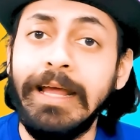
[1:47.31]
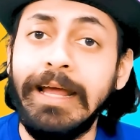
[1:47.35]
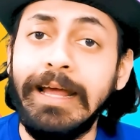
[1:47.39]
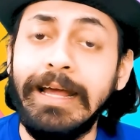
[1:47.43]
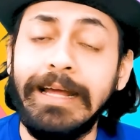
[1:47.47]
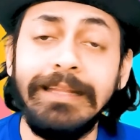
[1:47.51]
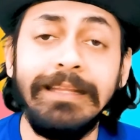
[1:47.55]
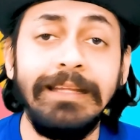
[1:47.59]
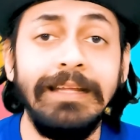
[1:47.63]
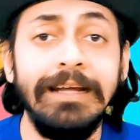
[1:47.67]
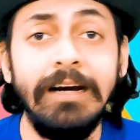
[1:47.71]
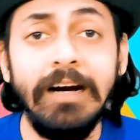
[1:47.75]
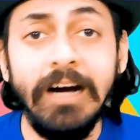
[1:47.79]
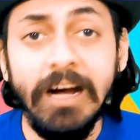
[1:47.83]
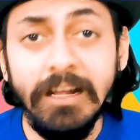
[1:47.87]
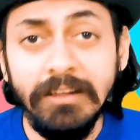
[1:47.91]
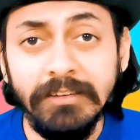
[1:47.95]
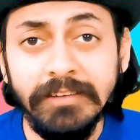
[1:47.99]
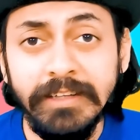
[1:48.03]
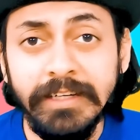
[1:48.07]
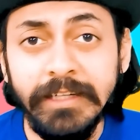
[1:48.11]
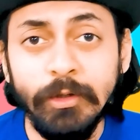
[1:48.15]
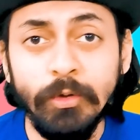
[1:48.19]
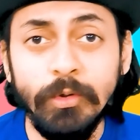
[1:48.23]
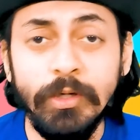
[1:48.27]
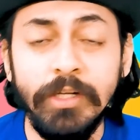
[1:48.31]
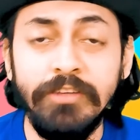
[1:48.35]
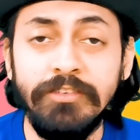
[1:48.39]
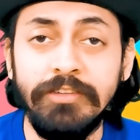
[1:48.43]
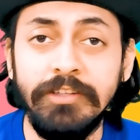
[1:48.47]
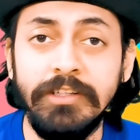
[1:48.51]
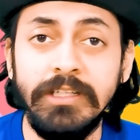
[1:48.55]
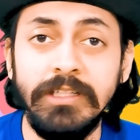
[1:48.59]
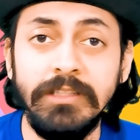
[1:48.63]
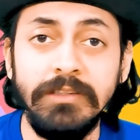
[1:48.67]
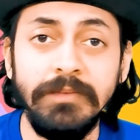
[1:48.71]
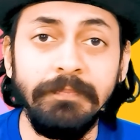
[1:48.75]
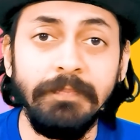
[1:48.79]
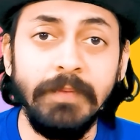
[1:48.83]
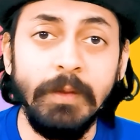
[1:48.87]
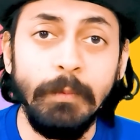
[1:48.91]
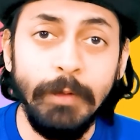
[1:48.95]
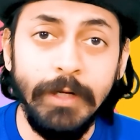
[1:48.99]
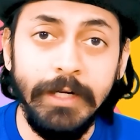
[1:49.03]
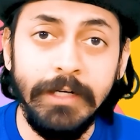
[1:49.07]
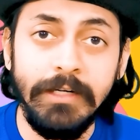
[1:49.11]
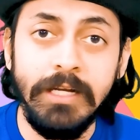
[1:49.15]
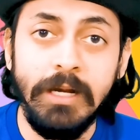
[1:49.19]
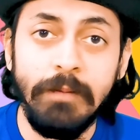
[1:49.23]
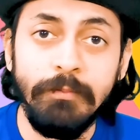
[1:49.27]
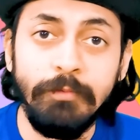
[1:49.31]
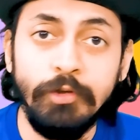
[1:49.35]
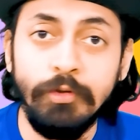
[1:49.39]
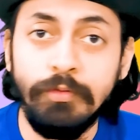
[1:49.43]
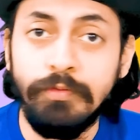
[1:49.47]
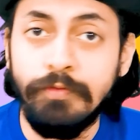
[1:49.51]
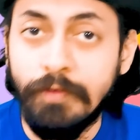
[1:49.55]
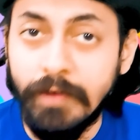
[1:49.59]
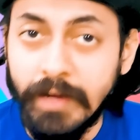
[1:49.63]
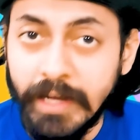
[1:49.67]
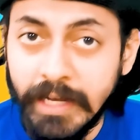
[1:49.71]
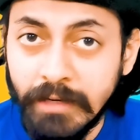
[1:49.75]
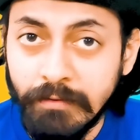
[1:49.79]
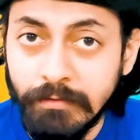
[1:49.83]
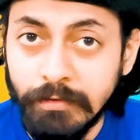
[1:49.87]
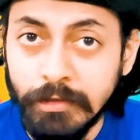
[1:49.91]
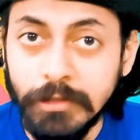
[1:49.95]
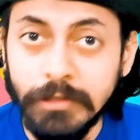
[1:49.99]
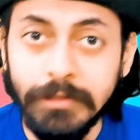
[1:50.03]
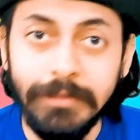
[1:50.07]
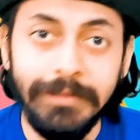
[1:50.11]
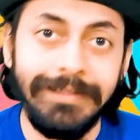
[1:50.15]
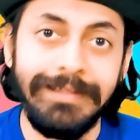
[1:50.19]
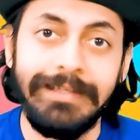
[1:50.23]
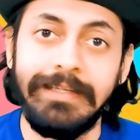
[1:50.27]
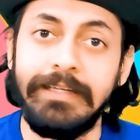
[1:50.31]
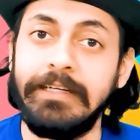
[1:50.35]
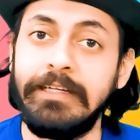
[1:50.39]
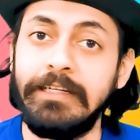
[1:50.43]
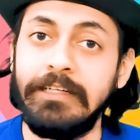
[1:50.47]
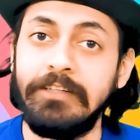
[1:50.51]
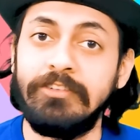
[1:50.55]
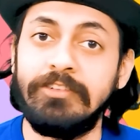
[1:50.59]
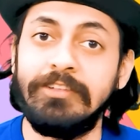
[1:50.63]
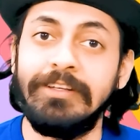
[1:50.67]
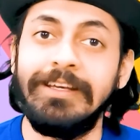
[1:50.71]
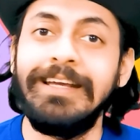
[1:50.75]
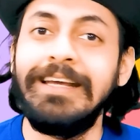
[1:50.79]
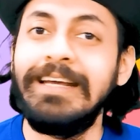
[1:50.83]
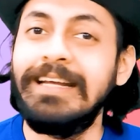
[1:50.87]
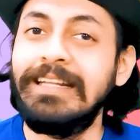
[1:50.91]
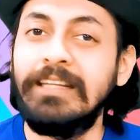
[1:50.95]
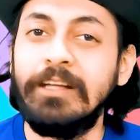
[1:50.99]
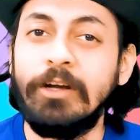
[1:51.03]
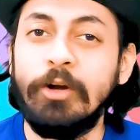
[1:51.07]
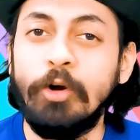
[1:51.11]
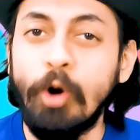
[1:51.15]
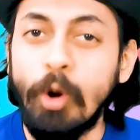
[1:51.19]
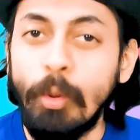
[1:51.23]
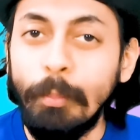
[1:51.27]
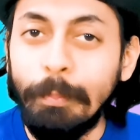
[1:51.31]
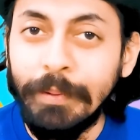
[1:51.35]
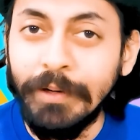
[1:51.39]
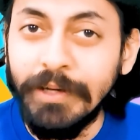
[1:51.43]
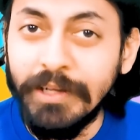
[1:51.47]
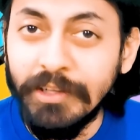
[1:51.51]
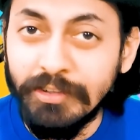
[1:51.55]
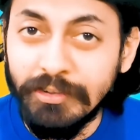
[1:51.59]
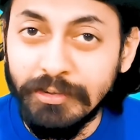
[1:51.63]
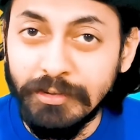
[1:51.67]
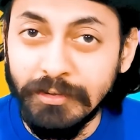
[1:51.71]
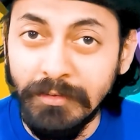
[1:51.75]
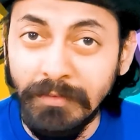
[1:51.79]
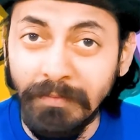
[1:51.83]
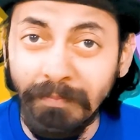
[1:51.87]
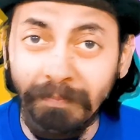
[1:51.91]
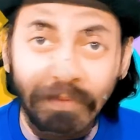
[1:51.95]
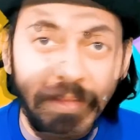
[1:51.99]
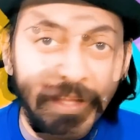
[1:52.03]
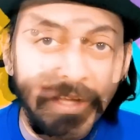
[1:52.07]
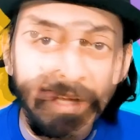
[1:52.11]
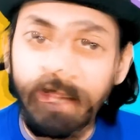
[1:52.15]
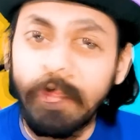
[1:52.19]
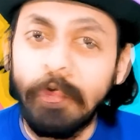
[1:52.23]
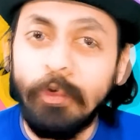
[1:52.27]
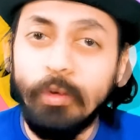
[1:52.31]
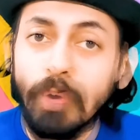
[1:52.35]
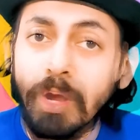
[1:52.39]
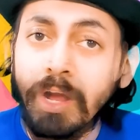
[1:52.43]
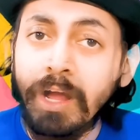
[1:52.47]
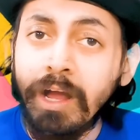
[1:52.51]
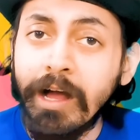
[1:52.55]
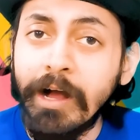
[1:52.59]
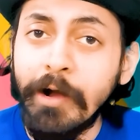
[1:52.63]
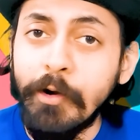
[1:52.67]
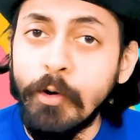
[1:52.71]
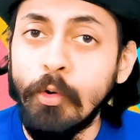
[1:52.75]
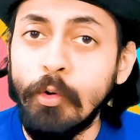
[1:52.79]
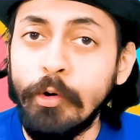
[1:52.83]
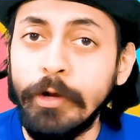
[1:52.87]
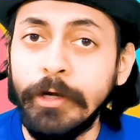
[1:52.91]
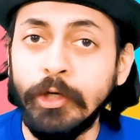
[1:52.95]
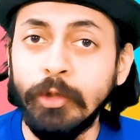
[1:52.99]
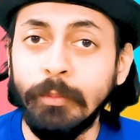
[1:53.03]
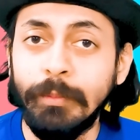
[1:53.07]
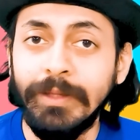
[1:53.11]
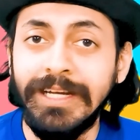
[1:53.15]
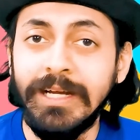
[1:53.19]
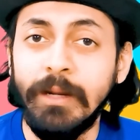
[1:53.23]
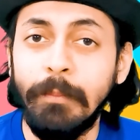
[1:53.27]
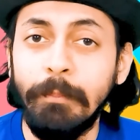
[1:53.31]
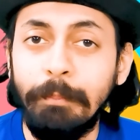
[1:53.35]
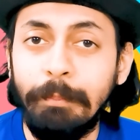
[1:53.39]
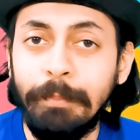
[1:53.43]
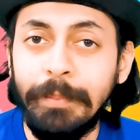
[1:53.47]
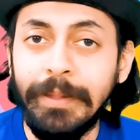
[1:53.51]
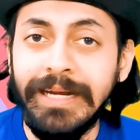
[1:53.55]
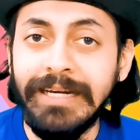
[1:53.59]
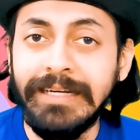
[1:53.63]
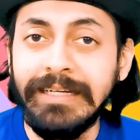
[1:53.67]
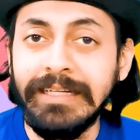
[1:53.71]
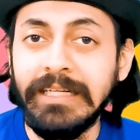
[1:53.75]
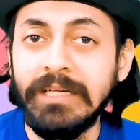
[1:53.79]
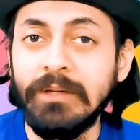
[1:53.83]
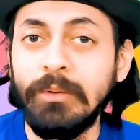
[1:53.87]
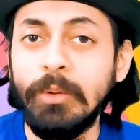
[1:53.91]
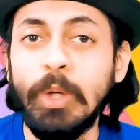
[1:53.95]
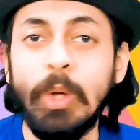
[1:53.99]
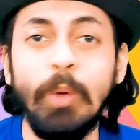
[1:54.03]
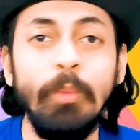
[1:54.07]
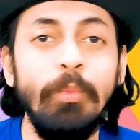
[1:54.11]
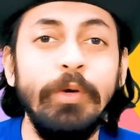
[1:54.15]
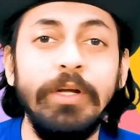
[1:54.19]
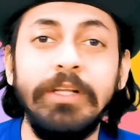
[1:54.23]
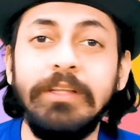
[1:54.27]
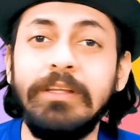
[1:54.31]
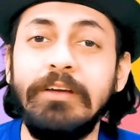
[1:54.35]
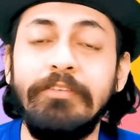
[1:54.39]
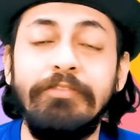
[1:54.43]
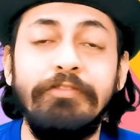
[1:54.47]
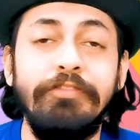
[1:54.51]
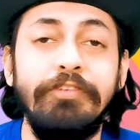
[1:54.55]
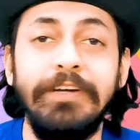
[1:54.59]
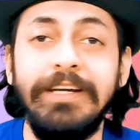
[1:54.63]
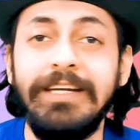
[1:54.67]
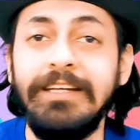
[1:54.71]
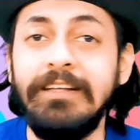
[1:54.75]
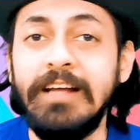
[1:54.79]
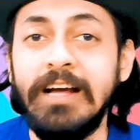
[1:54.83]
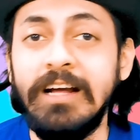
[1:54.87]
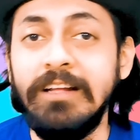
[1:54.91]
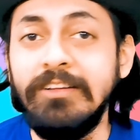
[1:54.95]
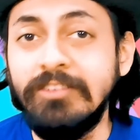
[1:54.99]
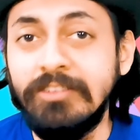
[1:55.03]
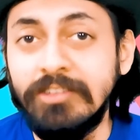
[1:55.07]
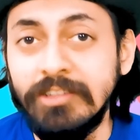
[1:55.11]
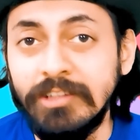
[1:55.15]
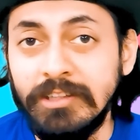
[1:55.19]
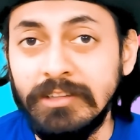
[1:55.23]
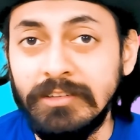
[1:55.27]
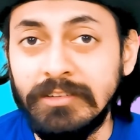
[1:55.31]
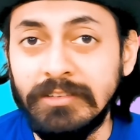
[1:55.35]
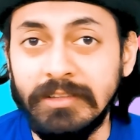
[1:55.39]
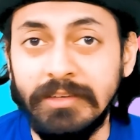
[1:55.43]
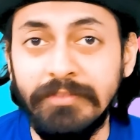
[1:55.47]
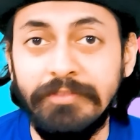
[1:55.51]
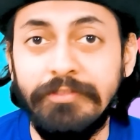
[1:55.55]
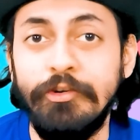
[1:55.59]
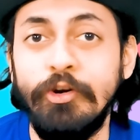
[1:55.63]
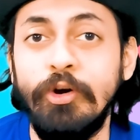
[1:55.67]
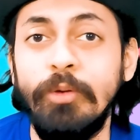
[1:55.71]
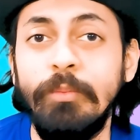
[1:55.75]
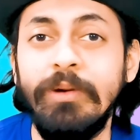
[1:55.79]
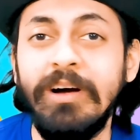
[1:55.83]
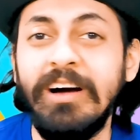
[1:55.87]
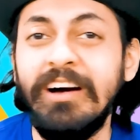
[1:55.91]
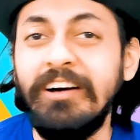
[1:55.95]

And other thing to consider when it comes to Fiverr is the competition. You are going to be competing with freelancers from